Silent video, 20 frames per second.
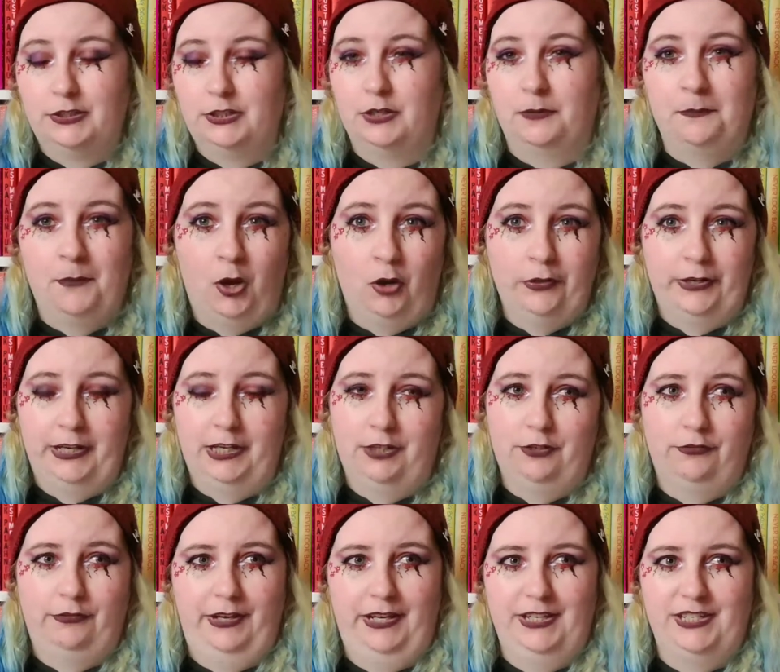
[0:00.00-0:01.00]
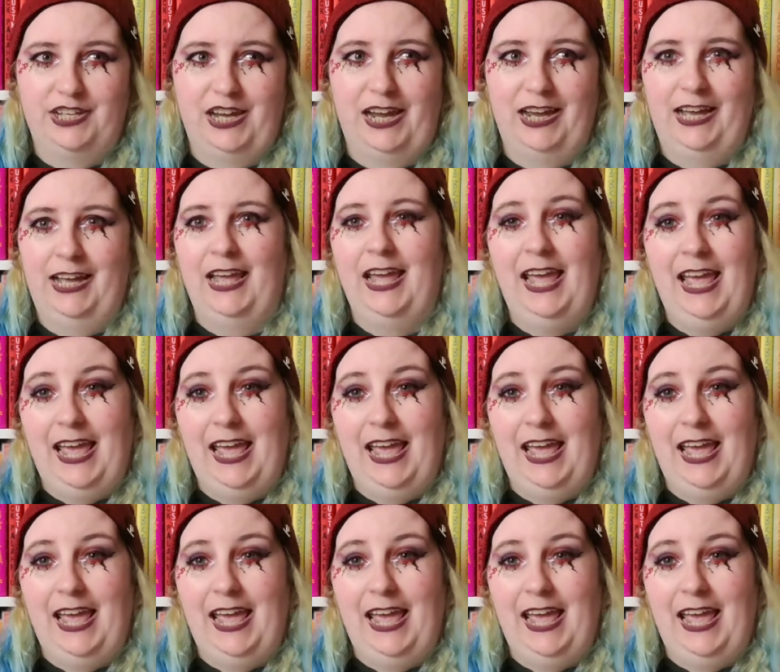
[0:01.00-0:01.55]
demonic creature.